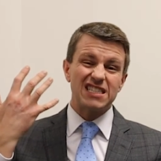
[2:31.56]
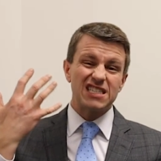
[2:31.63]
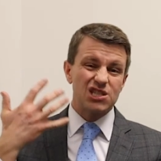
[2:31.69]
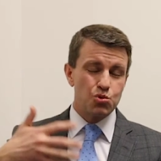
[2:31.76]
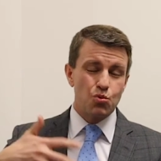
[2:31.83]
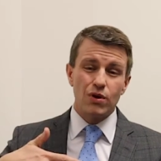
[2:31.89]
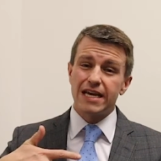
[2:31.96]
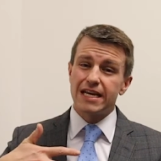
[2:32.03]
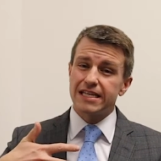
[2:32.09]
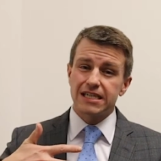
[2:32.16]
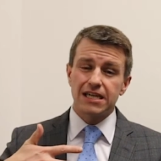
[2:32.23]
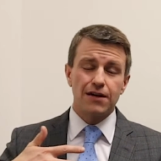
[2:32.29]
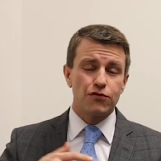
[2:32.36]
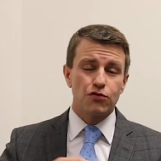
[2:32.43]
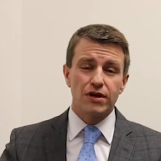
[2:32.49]
suite
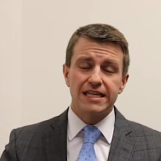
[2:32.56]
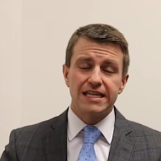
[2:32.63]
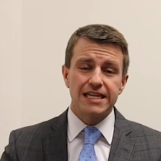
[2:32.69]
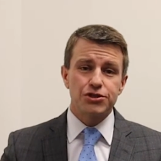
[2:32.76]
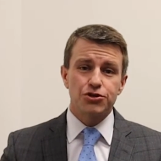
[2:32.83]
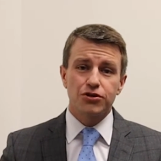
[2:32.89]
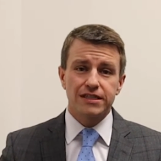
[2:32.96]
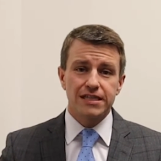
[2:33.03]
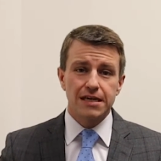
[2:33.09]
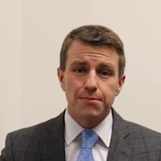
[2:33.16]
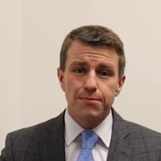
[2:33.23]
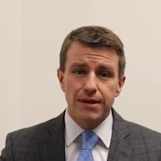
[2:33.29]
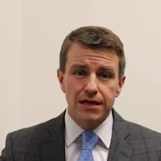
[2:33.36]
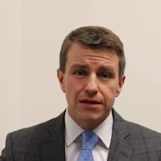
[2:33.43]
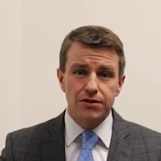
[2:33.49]
of
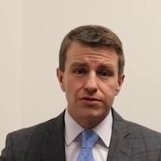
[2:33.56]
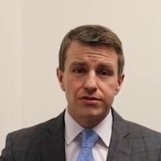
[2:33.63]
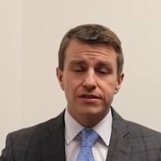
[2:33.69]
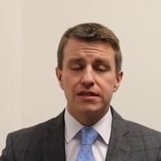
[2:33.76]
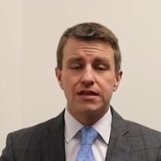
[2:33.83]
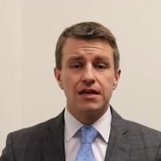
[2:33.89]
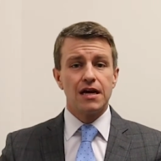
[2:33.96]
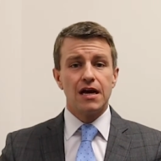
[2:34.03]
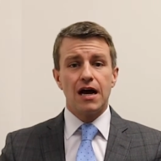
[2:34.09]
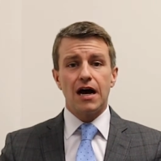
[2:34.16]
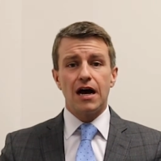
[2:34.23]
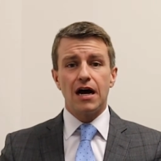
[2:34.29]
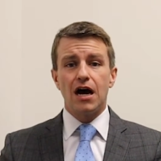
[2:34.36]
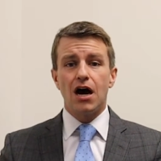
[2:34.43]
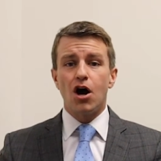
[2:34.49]
redistricting bills
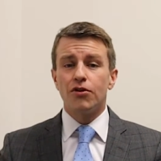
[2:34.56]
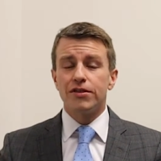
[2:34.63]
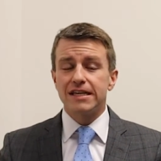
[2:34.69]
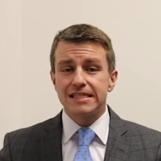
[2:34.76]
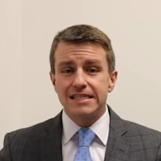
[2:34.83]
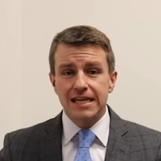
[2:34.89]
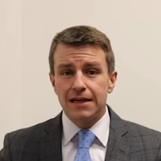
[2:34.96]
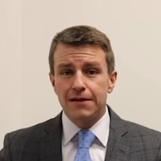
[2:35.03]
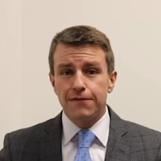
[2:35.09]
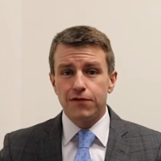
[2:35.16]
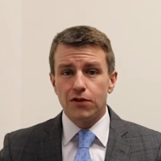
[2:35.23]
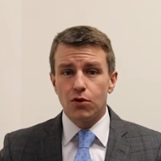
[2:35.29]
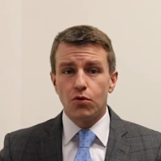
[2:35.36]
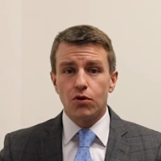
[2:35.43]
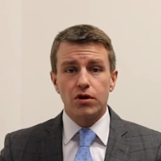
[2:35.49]
on the Senate
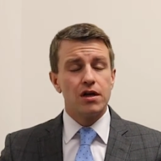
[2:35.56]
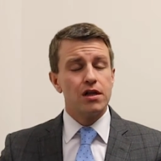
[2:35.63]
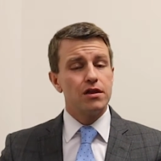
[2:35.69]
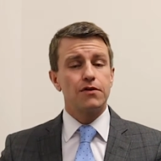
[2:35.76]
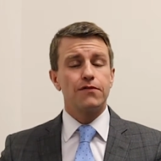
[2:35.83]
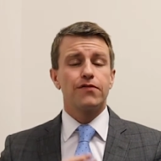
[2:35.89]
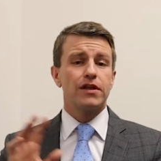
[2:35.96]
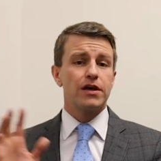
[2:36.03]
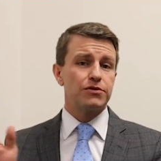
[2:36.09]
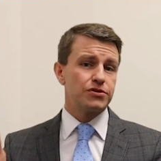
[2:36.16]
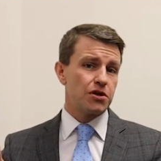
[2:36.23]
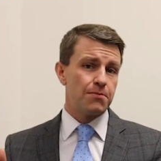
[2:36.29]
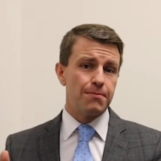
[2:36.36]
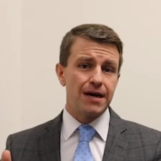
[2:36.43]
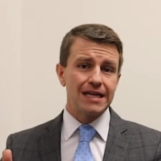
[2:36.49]
floor. Look for those
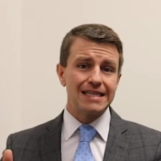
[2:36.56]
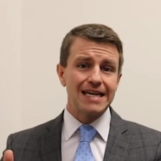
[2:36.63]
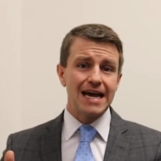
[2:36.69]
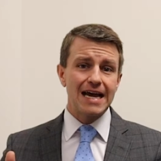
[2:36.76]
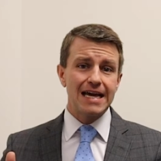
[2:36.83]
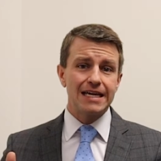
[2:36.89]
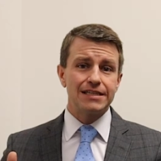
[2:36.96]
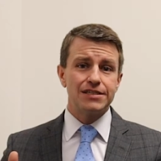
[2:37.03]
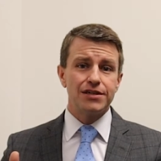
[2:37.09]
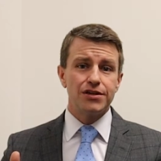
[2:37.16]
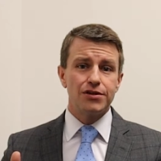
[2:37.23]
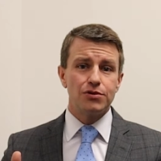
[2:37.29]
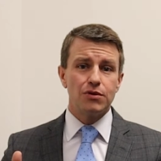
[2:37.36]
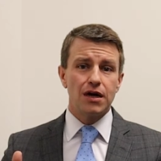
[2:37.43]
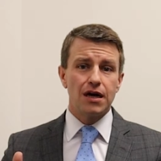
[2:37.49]
on Monday
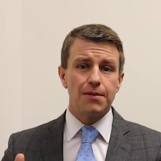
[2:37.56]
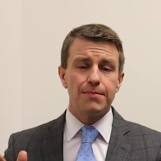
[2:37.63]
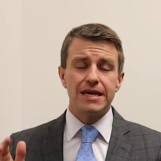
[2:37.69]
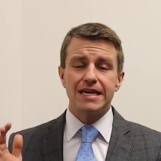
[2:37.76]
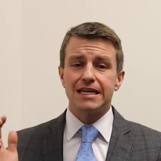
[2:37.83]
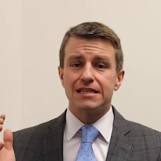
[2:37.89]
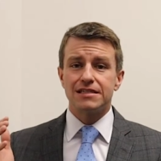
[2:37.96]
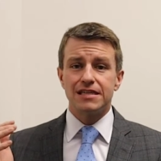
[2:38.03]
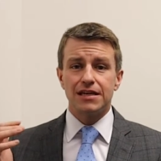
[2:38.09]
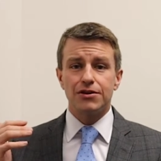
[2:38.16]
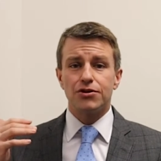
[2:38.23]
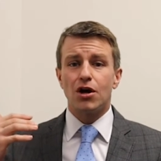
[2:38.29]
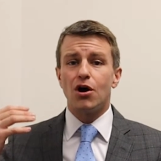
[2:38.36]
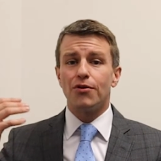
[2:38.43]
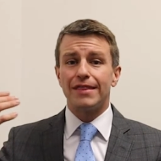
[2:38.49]
to be
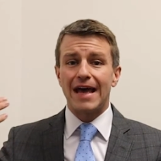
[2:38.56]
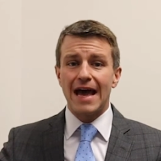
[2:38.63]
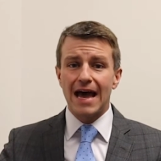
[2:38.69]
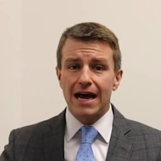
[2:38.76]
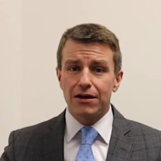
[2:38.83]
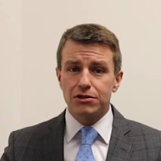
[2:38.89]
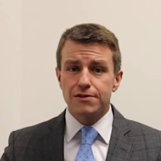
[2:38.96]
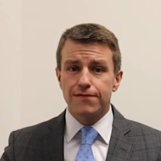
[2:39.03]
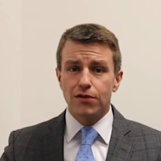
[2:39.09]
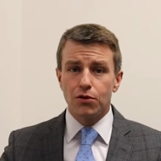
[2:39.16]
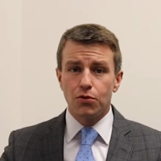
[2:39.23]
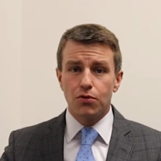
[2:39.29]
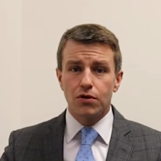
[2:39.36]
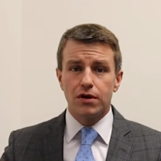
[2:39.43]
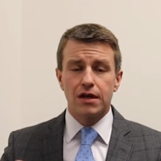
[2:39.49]
considered on the House
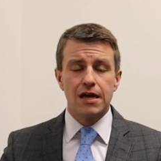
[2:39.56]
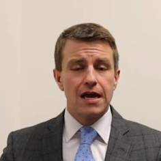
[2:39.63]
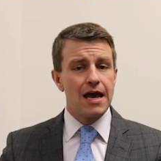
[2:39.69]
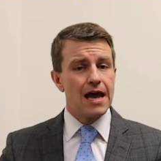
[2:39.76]
floor,